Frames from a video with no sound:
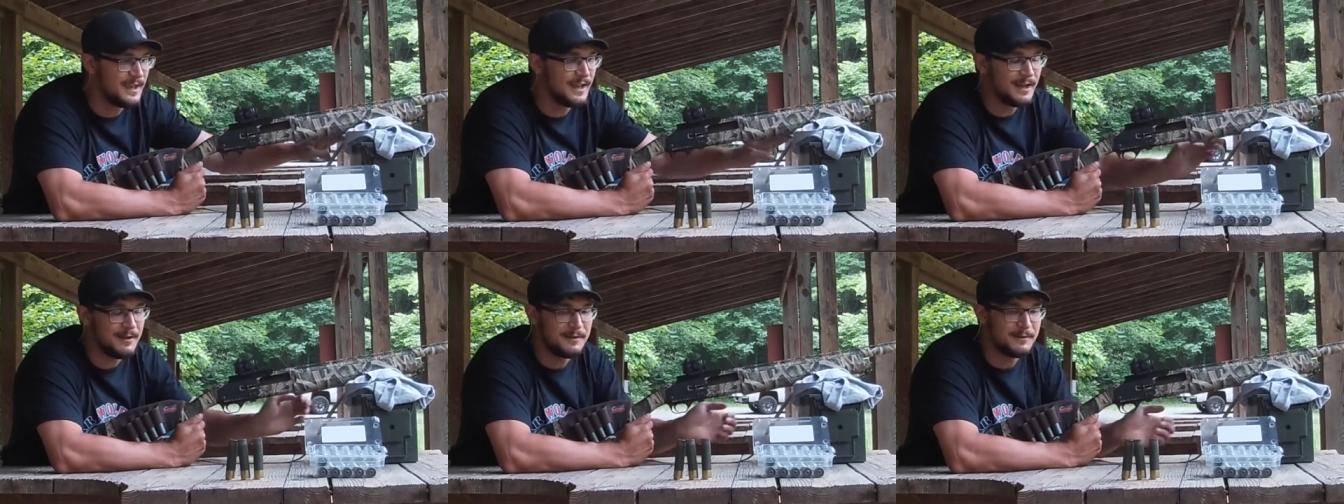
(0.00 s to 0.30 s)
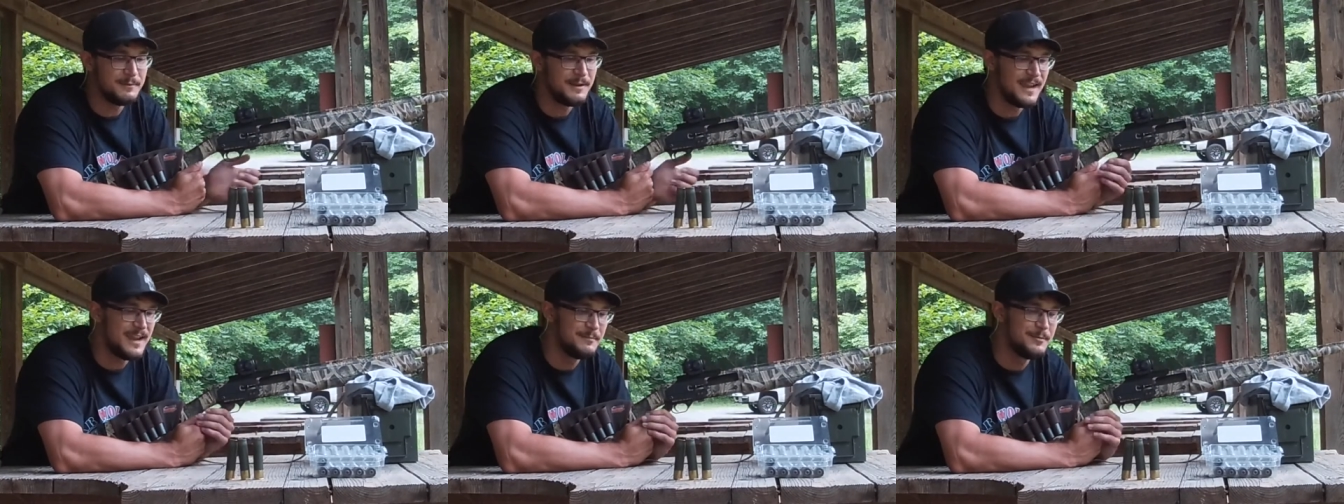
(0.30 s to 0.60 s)
got
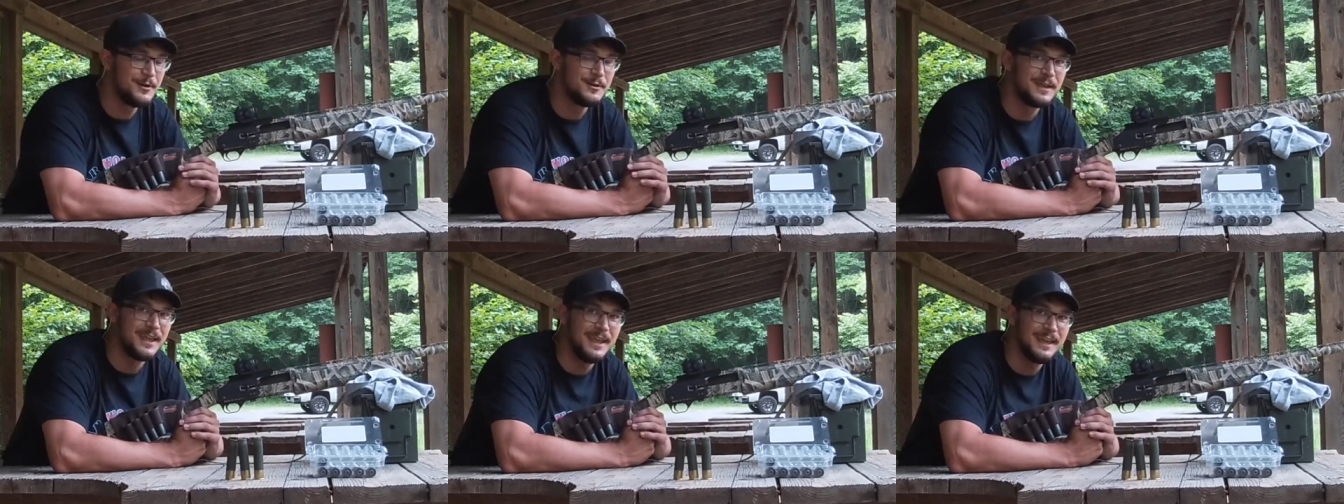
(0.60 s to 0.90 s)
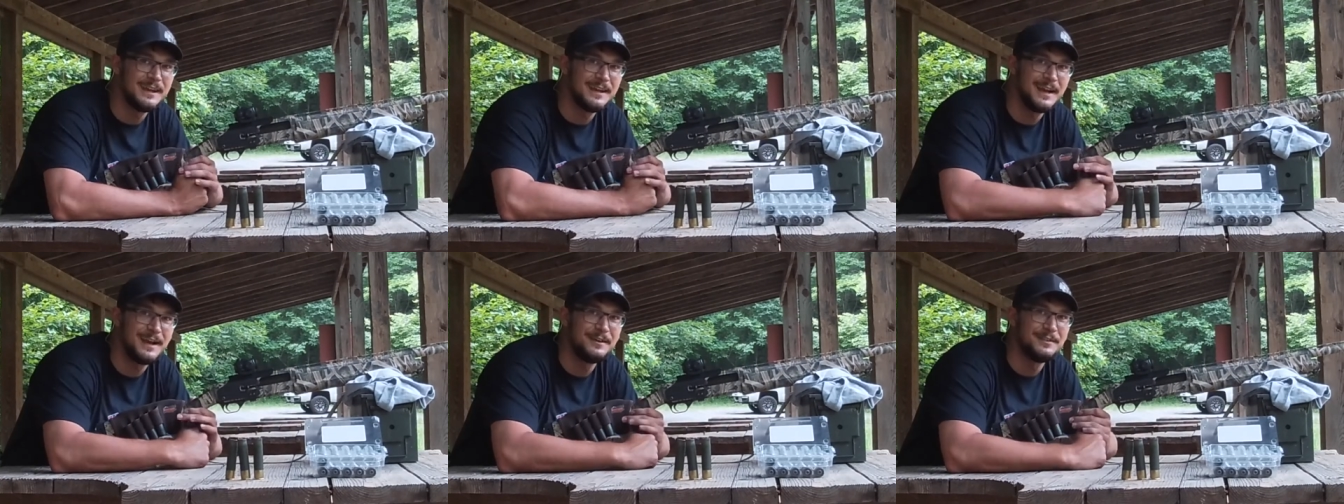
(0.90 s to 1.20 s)
an ammo
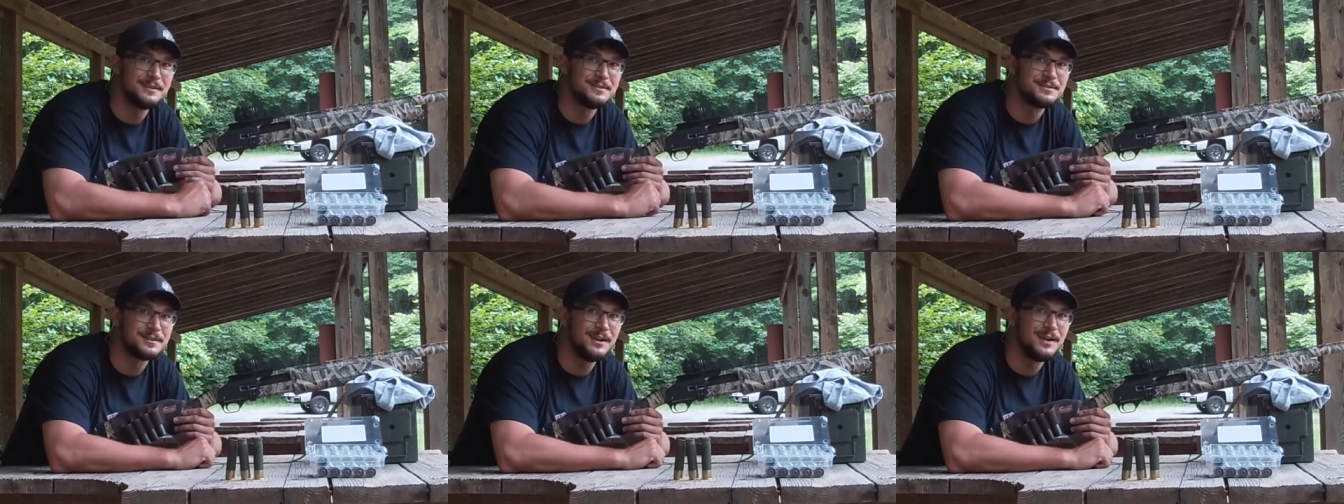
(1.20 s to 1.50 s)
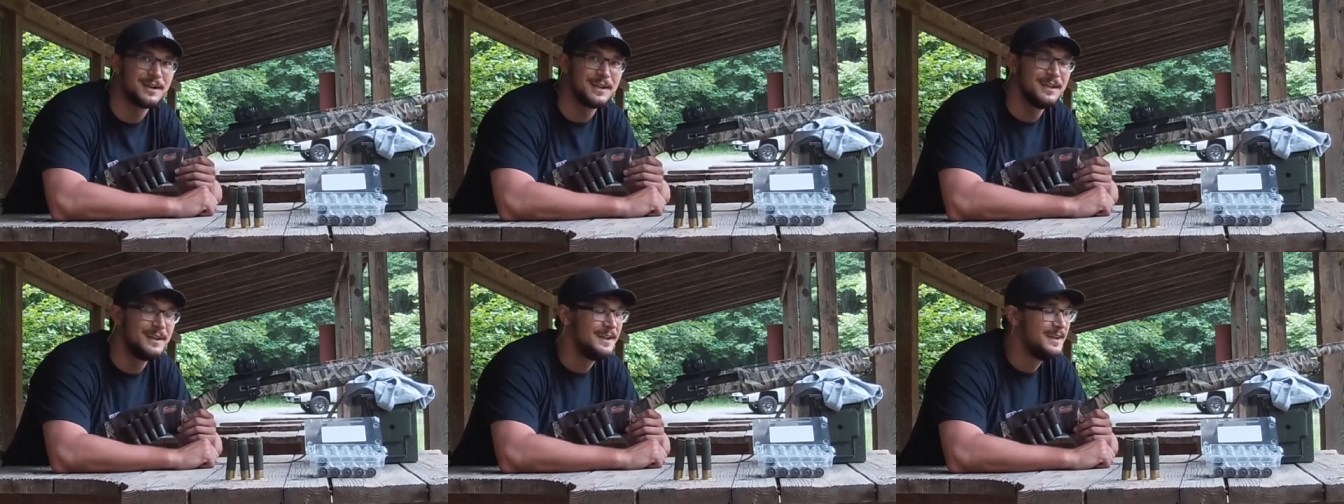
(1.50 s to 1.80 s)
can out of the
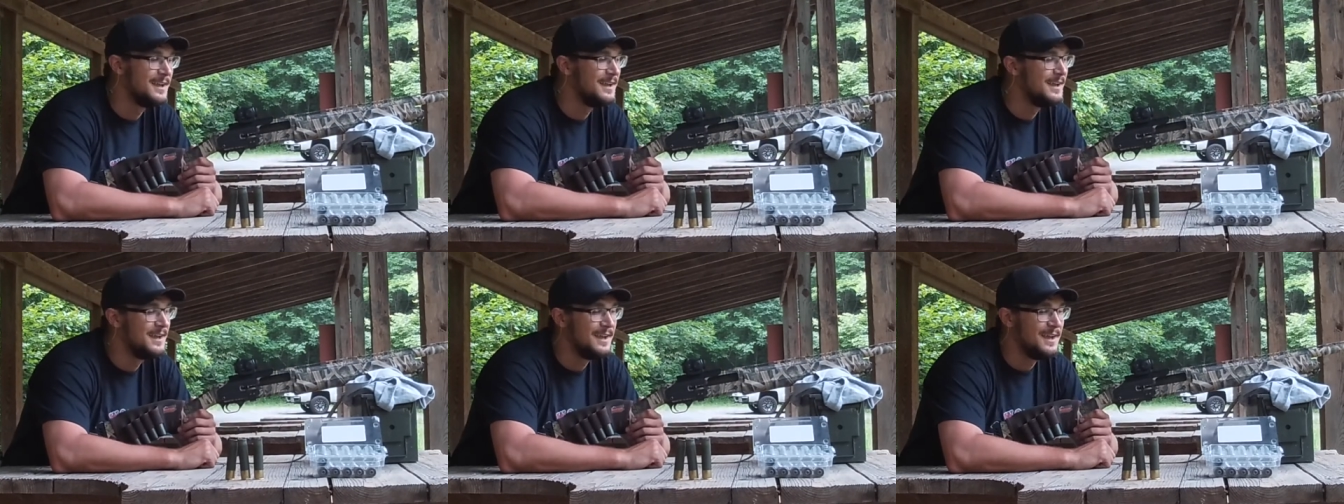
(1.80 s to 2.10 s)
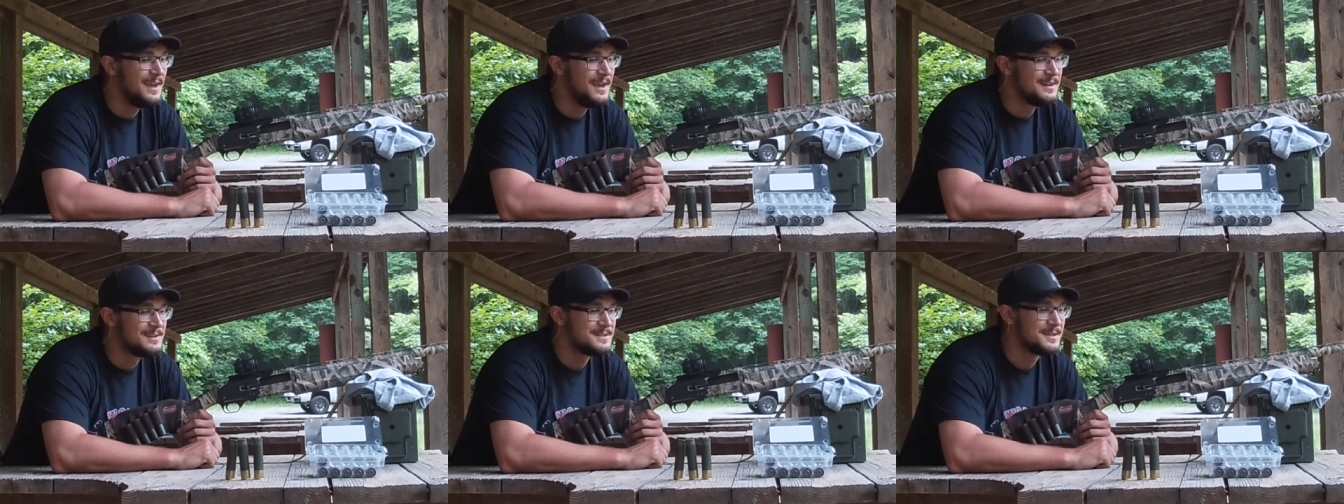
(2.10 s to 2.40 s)
truck
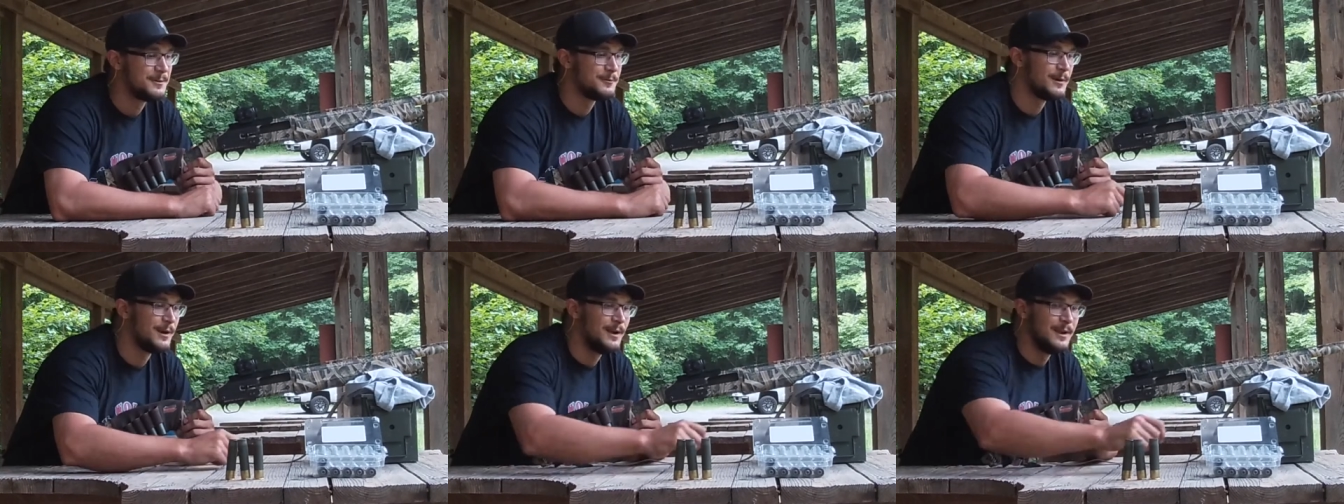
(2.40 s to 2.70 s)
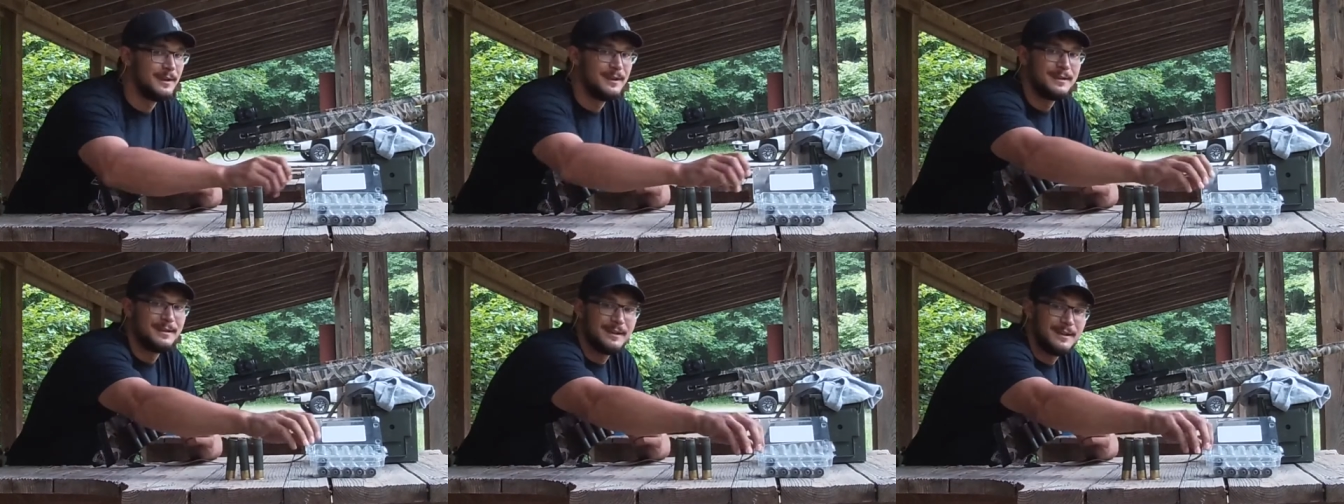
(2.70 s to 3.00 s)
to
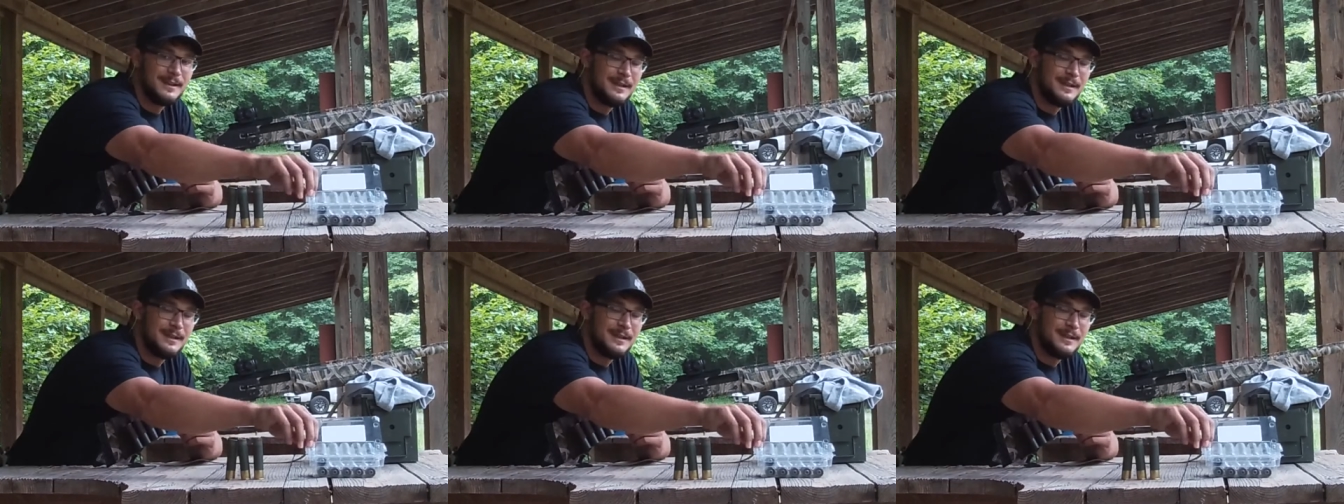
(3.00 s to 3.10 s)
run.